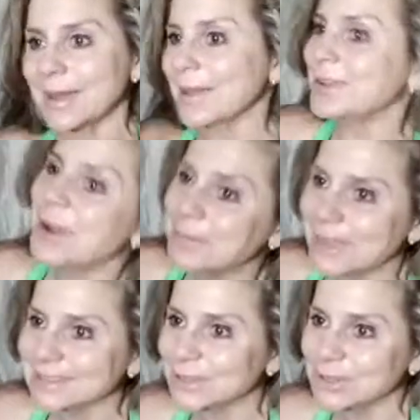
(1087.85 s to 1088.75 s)
I know I'm
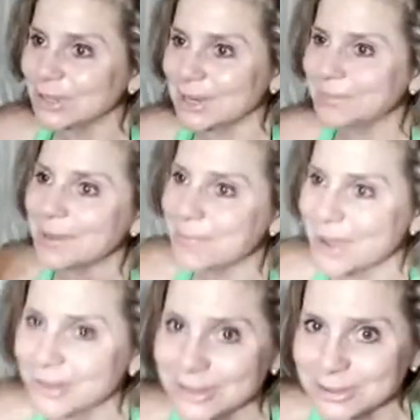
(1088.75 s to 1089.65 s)
not so good. I'm not
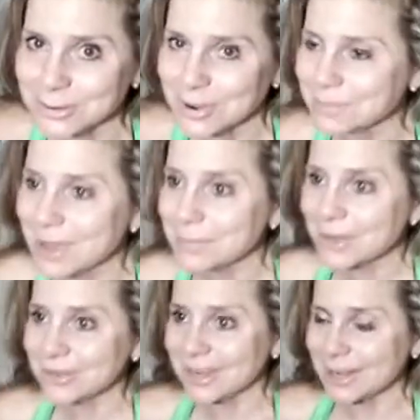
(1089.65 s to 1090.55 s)
better than you. I'm not
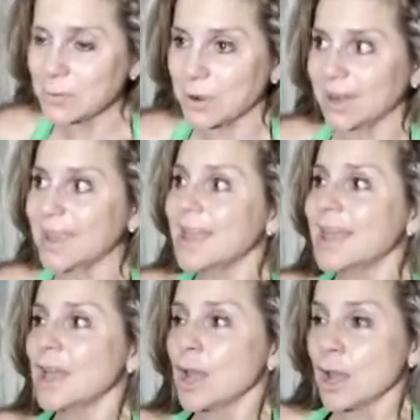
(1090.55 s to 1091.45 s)
better than anyone.
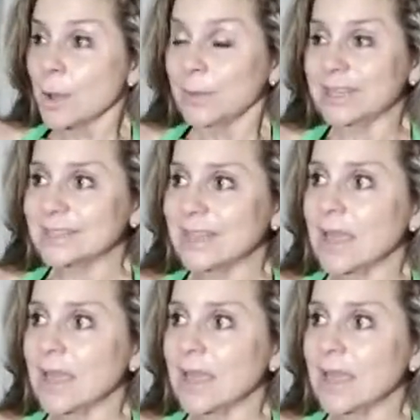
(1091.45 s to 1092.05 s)
But it's